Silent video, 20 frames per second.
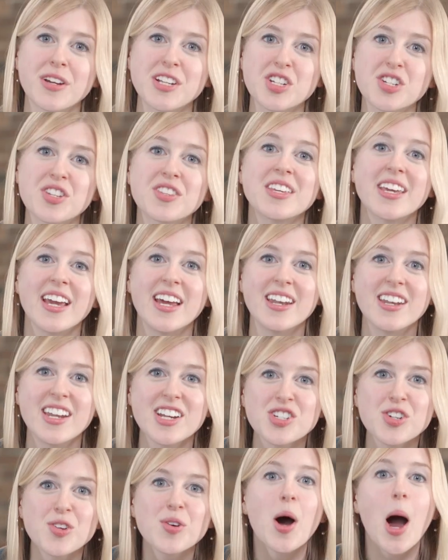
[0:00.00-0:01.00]
reached the
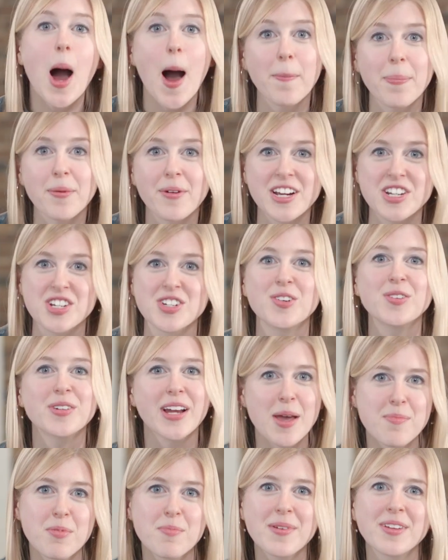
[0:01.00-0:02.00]
initial operational
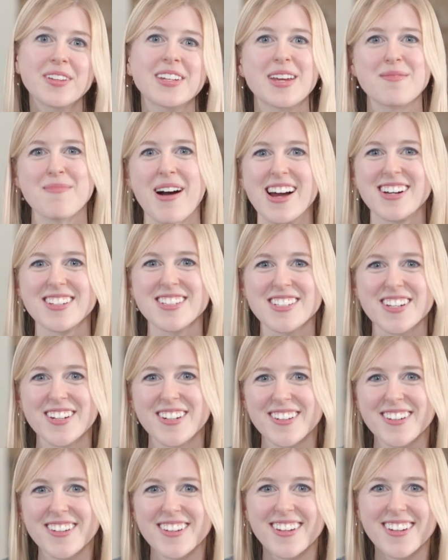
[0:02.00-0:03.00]
capability
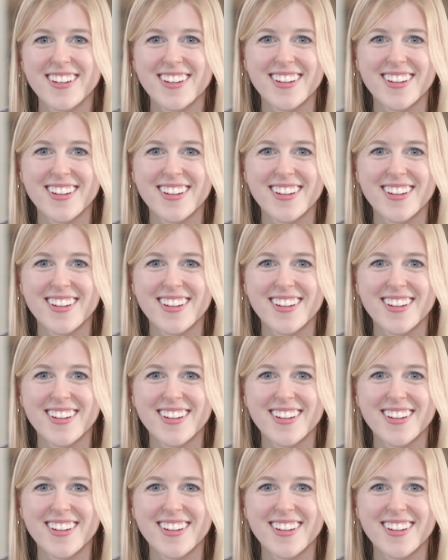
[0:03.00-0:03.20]
milestone.